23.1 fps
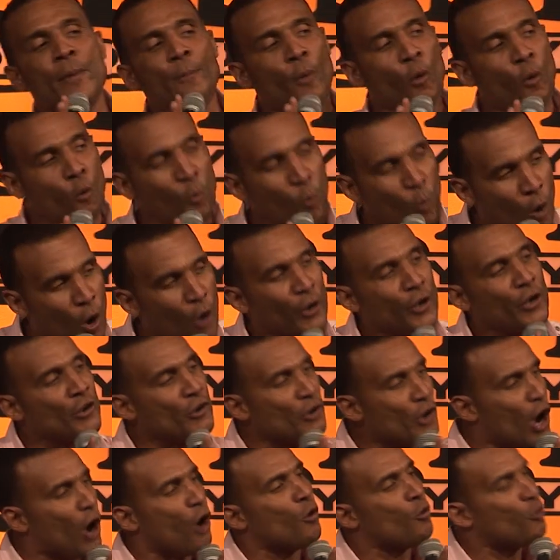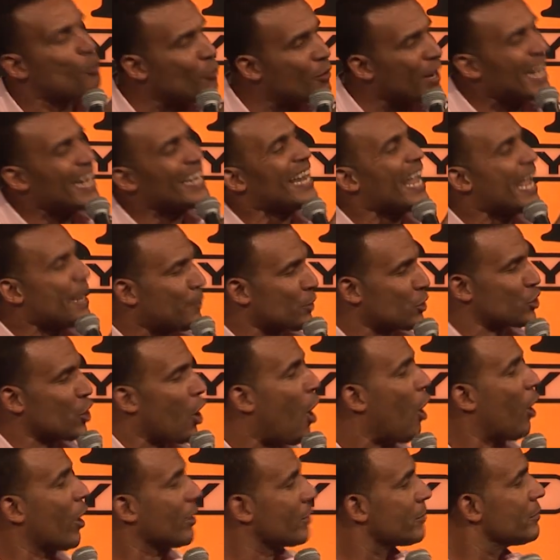people want to know who their neighbors
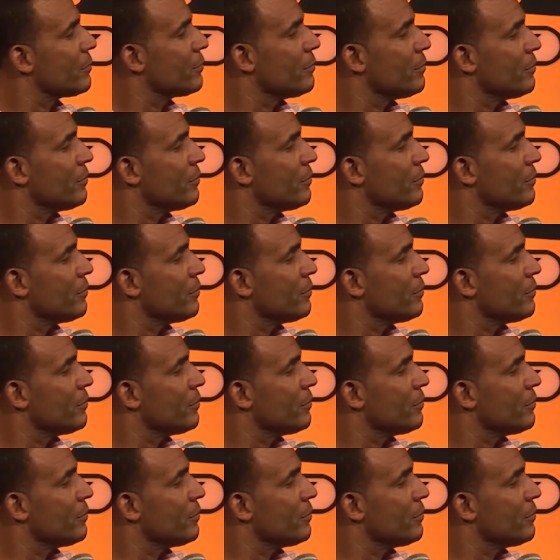are.